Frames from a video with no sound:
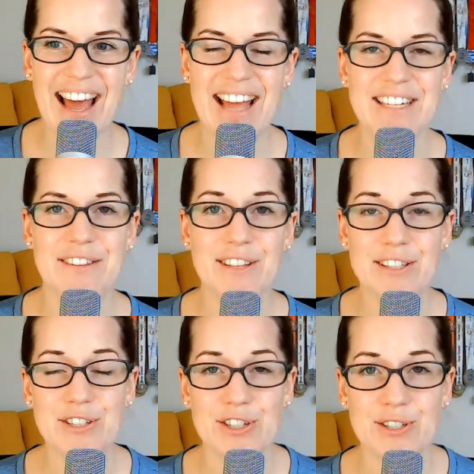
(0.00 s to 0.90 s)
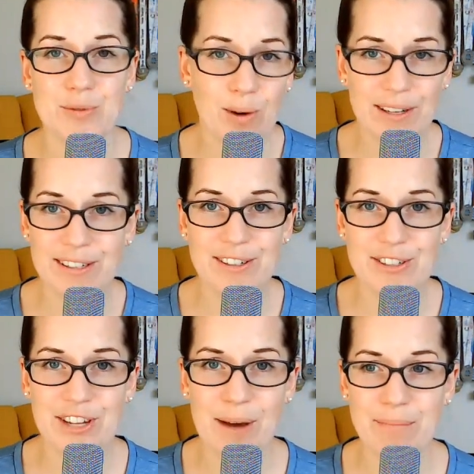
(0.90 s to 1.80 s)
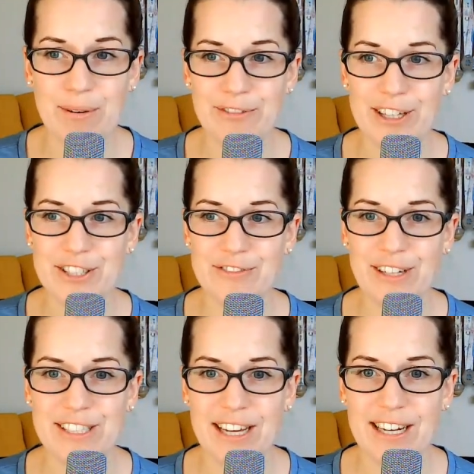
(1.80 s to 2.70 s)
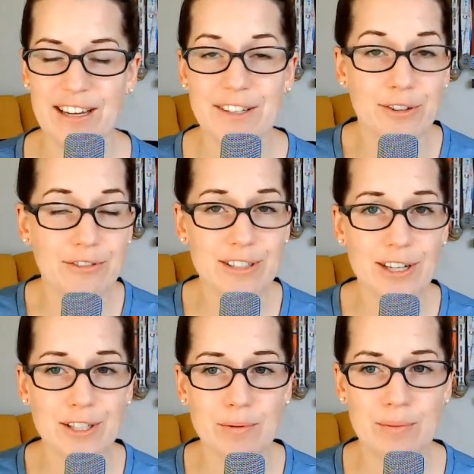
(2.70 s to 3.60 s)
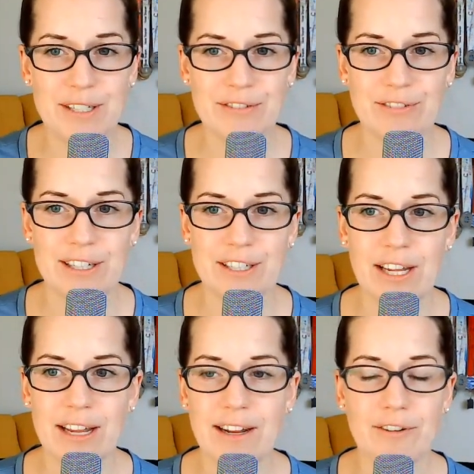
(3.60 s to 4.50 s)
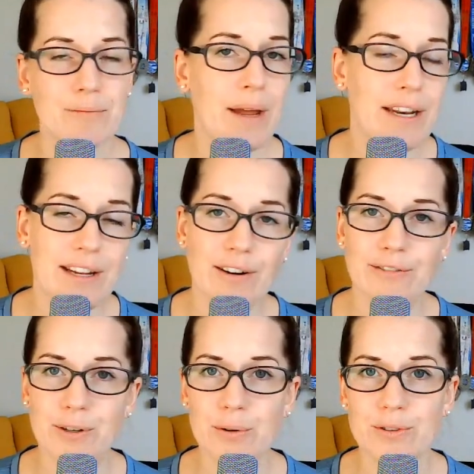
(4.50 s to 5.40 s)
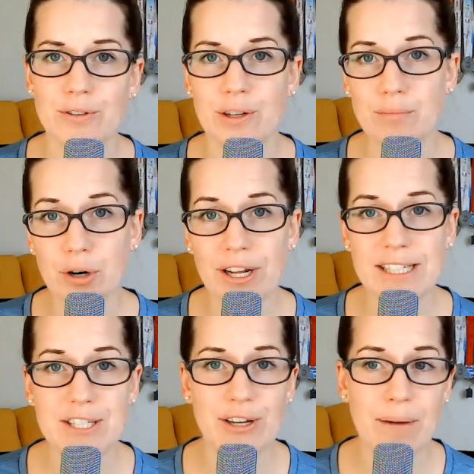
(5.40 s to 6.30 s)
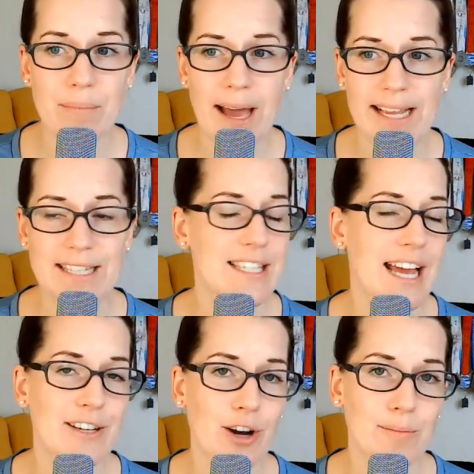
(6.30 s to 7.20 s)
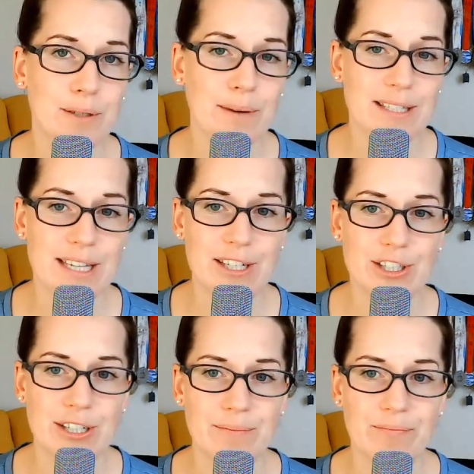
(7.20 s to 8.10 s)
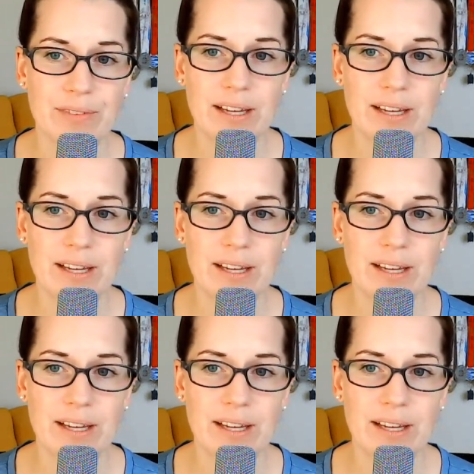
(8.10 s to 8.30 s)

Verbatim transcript: and this is just one sample fashion retailer. And your results will be different. Now, depending, of course, on your products, your campaigns, and your optimization.